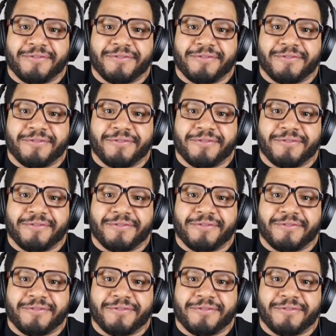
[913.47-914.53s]
I don't
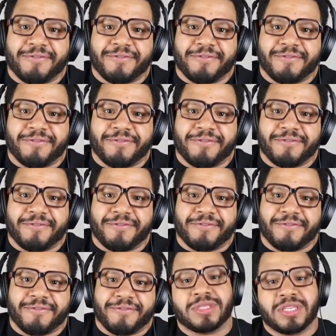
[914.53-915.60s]
believe that we're supposed to
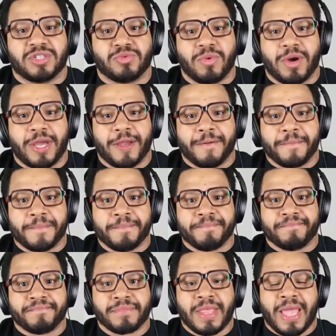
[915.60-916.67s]
do it this way.
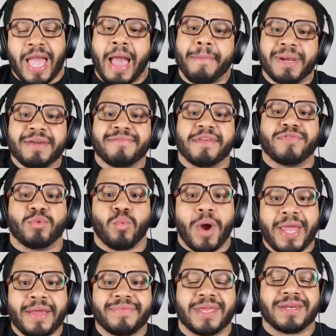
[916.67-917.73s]
I believe that the
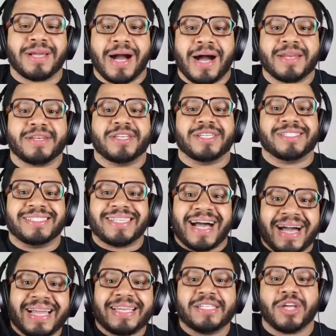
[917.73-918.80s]
way that God
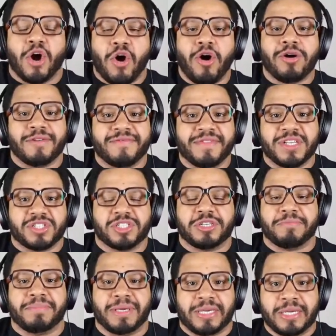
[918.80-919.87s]
designed all of this to
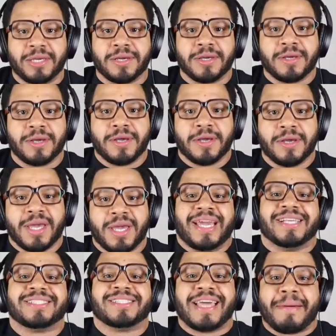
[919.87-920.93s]
be
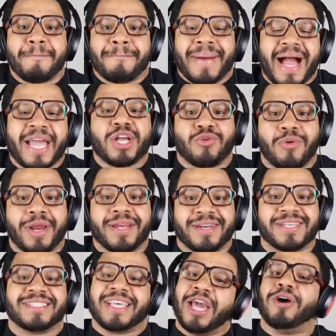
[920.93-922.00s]
is that my
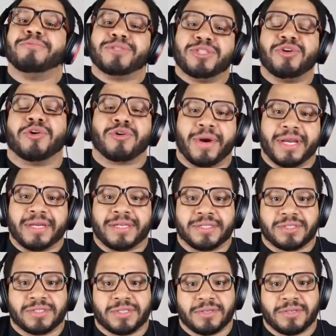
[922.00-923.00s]
greatness helps your greatness